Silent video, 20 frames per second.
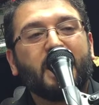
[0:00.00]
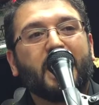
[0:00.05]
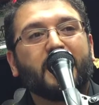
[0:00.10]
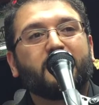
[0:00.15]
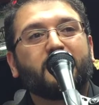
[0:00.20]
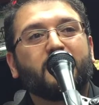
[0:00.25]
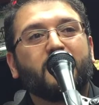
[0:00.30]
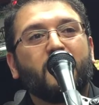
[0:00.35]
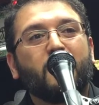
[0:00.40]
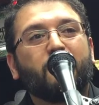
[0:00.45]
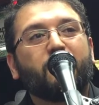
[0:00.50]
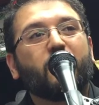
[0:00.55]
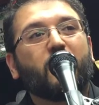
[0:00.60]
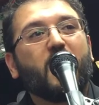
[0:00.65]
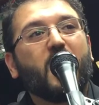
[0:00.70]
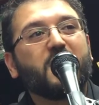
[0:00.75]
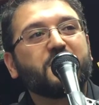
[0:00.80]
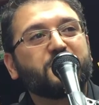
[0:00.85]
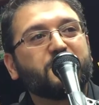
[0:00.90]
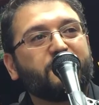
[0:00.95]
that
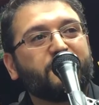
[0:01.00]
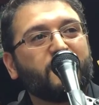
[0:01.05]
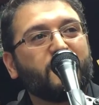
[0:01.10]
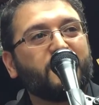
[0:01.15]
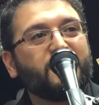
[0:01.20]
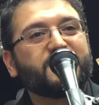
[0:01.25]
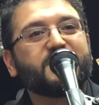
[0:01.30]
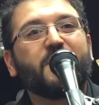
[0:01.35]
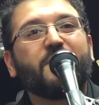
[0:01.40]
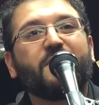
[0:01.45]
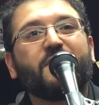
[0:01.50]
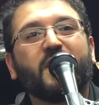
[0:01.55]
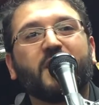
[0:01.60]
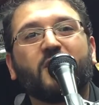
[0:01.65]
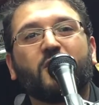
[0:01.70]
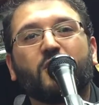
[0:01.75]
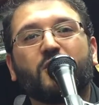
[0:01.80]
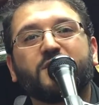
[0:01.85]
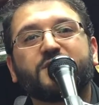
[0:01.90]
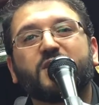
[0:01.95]
philosophers and
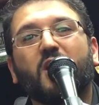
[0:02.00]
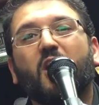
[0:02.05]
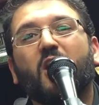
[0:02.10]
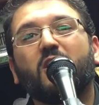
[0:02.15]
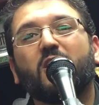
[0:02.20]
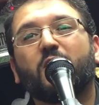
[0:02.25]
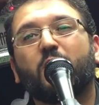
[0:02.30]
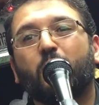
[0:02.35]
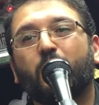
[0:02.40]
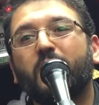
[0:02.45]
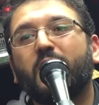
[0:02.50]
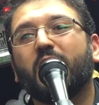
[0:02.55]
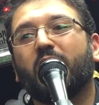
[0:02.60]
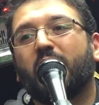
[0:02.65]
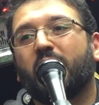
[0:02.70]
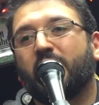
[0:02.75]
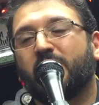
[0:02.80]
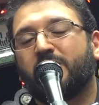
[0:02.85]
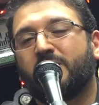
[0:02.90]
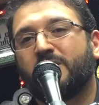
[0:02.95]
thinkers all agree
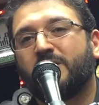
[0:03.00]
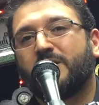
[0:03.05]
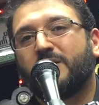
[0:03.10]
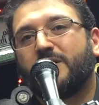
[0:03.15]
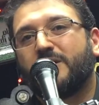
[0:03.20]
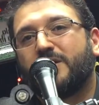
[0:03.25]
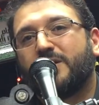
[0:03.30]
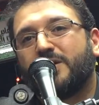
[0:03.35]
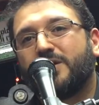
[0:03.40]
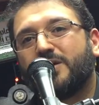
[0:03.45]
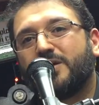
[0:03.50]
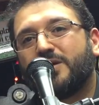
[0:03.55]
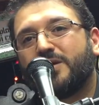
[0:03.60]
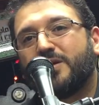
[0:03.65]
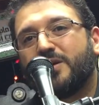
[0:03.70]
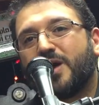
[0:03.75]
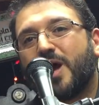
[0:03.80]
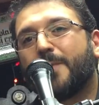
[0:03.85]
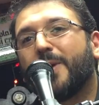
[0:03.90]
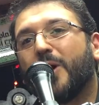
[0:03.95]
on
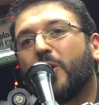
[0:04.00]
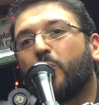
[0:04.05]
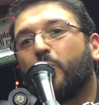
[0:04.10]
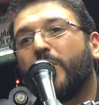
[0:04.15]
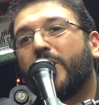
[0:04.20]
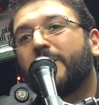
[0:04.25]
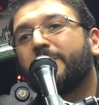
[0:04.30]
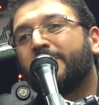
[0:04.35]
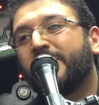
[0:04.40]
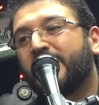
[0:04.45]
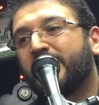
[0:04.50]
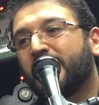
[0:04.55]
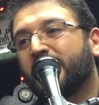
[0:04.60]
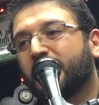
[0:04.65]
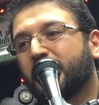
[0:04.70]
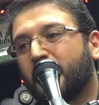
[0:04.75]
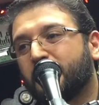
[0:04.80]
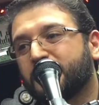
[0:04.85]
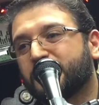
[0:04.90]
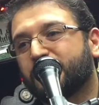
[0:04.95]
about where
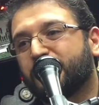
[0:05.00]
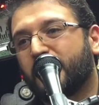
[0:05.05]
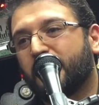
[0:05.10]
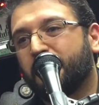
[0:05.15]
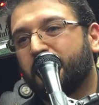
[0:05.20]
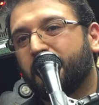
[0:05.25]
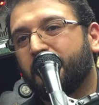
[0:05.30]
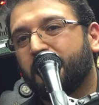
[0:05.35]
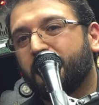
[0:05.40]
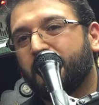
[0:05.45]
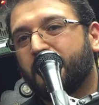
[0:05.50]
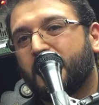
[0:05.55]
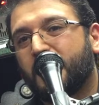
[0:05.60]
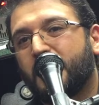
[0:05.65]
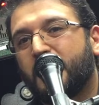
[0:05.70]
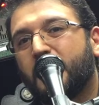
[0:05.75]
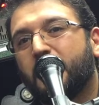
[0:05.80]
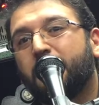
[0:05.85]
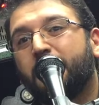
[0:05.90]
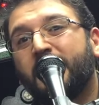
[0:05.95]
meaning comes from.
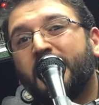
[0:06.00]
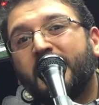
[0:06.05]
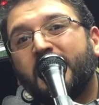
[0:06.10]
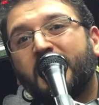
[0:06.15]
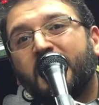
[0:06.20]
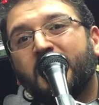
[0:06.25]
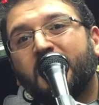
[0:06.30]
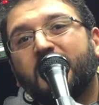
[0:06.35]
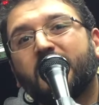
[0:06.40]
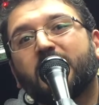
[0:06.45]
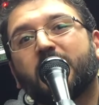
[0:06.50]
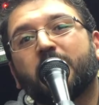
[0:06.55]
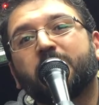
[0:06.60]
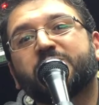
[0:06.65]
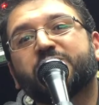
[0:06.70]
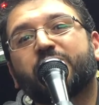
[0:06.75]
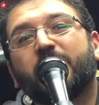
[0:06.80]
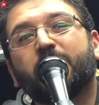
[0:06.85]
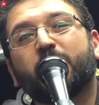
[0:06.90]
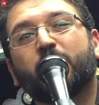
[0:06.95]
Meaning
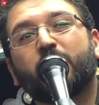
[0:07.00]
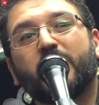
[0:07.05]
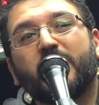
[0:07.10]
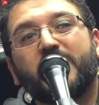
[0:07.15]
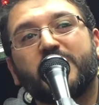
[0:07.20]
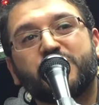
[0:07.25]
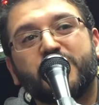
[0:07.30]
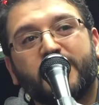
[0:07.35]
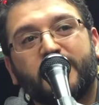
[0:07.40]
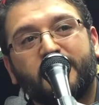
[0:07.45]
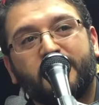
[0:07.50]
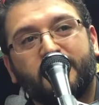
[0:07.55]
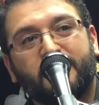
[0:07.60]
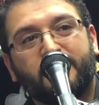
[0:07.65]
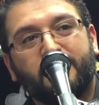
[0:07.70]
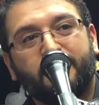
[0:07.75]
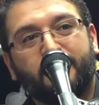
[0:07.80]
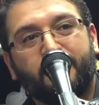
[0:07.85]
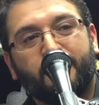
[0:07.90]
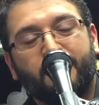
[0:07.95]
comes from religion.
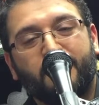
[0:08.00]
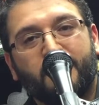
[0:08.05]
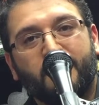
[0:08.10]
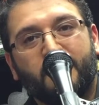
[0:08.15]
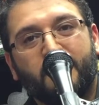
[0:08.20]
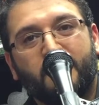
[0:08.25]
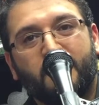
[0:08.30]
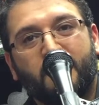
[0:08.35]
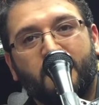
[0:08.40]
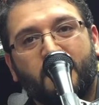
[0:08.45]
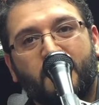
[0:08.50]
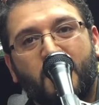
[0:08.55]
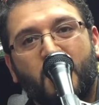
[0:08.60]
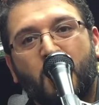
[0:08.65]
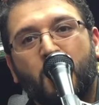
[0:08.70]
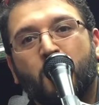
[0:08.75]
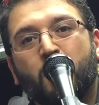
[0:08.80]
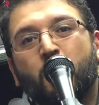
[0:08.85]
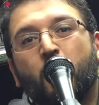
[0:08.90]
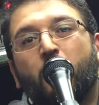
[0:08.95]

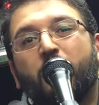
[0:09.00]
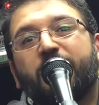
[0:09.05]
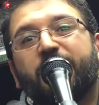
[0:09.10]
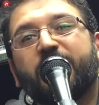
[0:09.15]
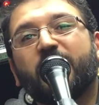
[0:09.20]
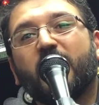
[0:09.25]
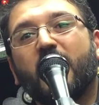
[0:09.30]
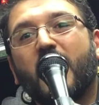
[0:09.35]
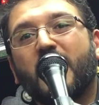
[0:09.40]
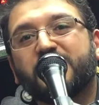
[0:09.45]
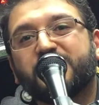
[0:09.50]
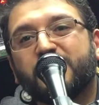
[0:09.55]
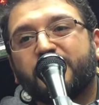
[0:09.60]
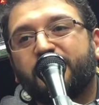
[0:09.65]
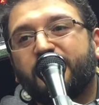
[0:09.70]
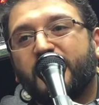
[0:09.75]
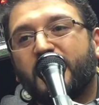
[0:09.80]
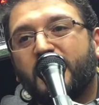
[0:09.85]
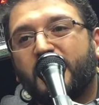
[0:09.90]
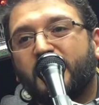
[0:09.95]
No
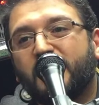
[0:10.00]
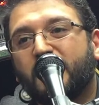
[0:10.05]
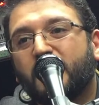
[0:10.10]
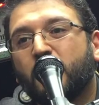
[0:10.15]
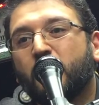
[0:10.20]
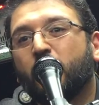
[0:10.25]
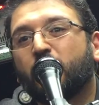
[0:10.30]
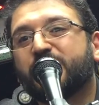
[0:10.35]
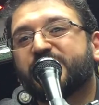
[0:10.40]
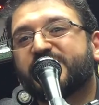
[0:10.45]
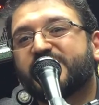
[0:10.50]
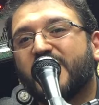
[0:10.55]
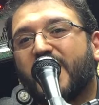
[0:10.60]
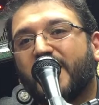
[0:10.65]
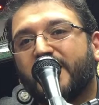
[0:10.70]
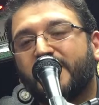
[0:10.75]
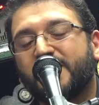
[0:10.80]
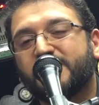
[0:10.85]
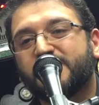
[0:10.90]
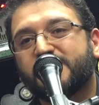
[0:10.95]
philosophy, no
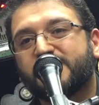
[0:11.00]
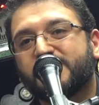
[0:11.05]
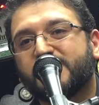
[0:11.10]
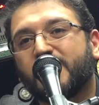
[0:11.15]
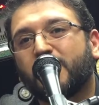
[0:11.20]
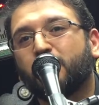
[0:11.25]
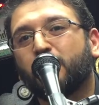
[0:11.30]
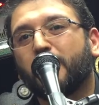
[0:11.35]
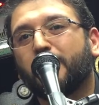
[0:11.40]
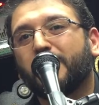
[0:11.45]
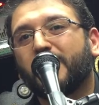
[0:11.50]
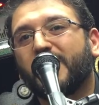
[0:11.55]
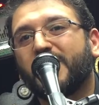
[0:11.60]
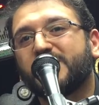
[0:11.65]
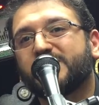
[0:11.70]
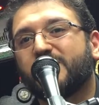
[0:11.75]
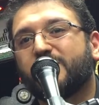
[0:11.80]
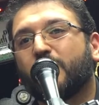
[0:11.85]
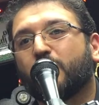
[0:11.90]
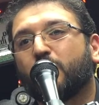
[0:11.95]
science can
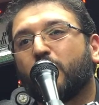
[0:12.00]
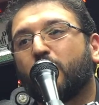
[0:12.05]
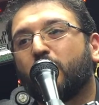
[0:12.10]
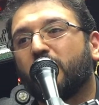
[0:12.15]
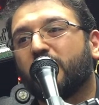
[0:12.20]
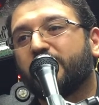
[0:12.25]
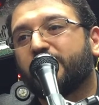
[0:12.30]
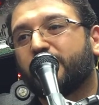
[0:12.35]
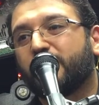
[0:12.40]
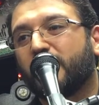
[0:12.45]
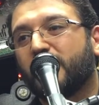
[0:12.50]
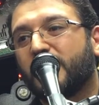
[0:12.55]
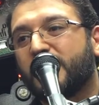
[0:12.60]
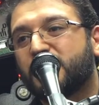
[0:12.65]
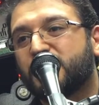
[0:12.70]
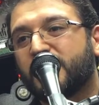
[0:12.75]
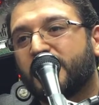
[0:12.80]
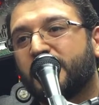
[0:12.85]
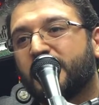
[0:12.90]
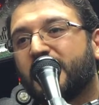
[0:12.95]
replace the role of
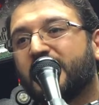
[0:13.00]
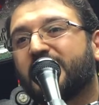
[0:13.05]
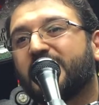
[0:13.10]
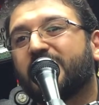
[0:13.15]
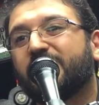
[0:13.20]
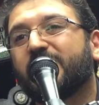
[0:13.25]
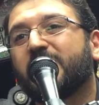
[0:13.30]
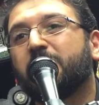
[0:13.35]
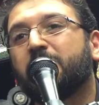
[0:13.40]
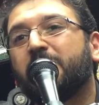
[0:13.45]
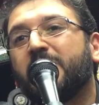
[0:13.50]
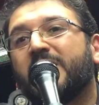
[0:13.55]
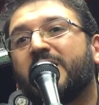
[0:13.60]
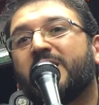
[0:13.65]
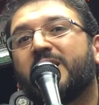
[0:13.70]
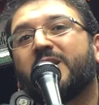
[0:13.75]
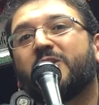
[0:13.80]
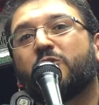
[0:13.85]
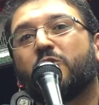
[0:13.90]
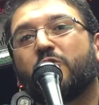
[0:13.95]
religion in giving
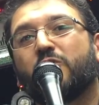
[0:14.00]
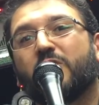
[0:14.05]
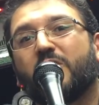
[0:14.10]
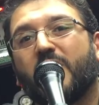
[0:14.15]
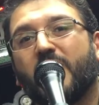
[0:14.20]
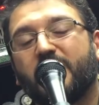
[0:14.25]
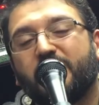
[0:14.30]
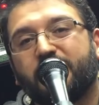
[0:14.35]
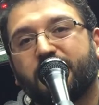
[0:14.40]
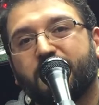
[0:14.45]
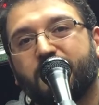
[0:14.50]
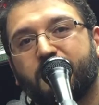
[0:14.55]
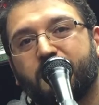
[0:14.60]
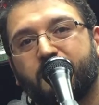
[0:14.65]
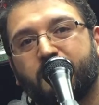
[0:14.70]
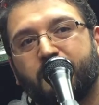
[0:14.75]
meaning to your life.